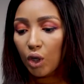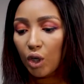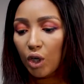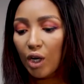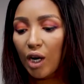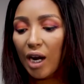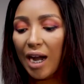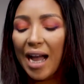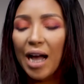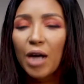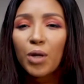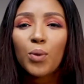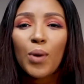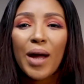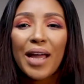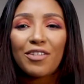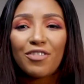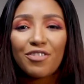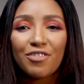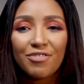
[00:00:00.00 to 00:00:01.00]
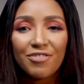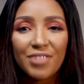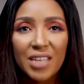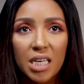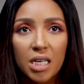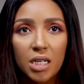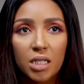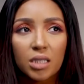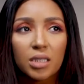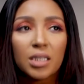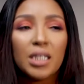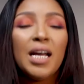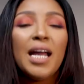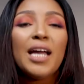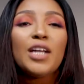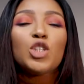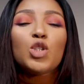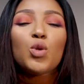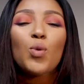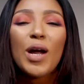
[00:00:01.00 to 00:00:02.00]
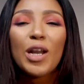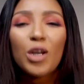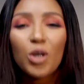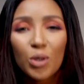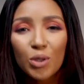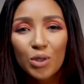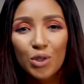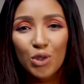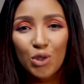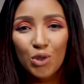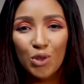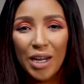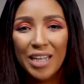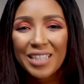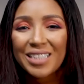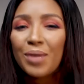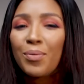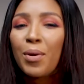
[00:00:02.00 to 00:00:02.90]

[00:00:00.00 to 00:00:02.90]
How do I feel? Do I look strange?